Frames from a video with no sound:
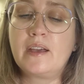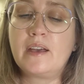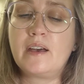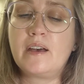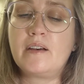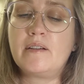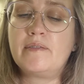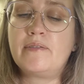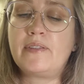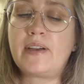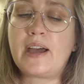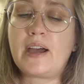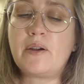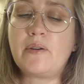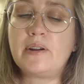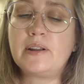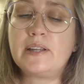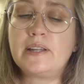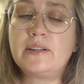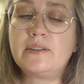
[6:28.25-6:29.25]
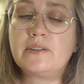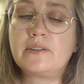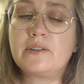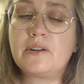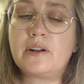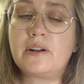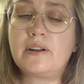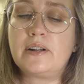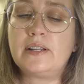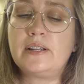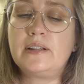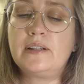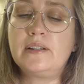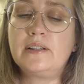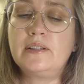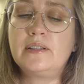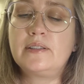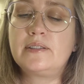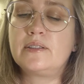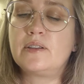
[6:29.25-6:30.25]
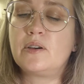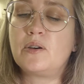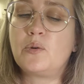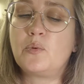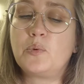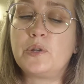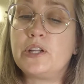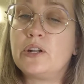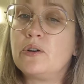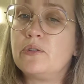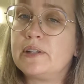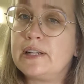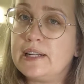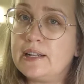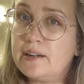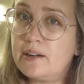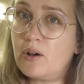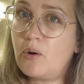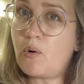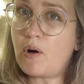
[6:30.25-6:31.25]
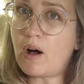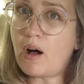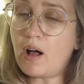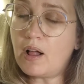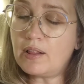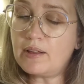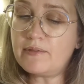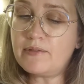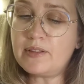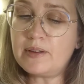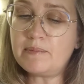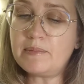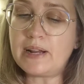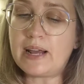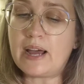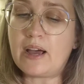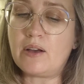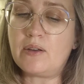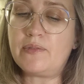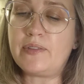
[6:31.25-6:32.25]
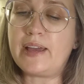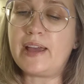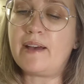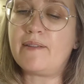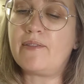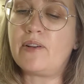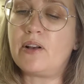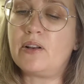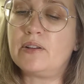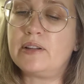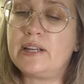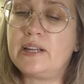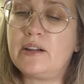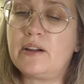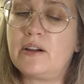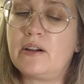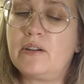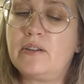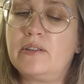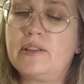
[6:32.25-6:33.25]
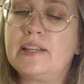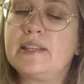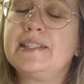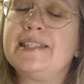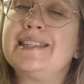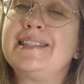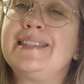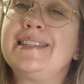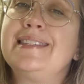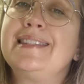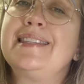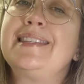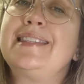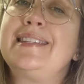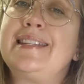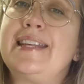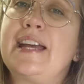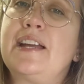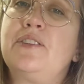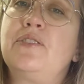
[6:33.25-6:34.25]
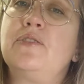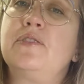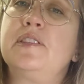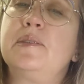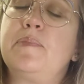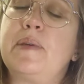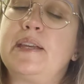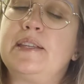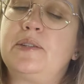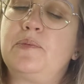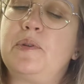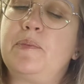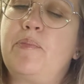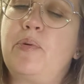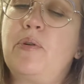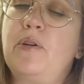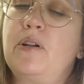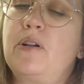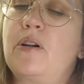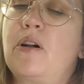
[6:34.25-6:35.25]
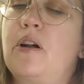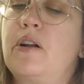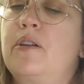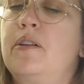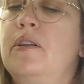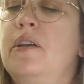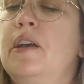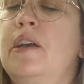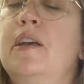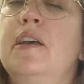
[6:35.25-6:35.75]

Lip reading: of our kindergarten, so we don't need to know all of them now. They have all year, because this is a standards-based report card.